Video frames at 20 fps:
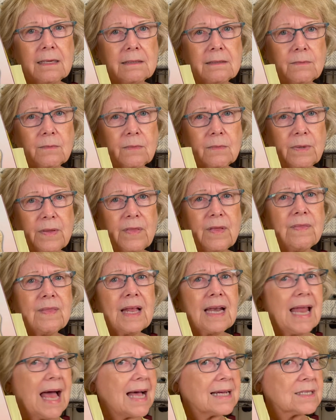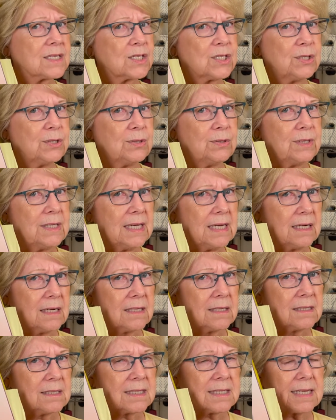within the last 2
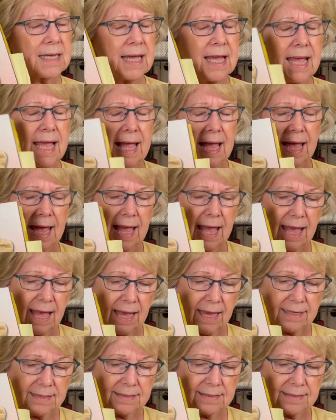years, and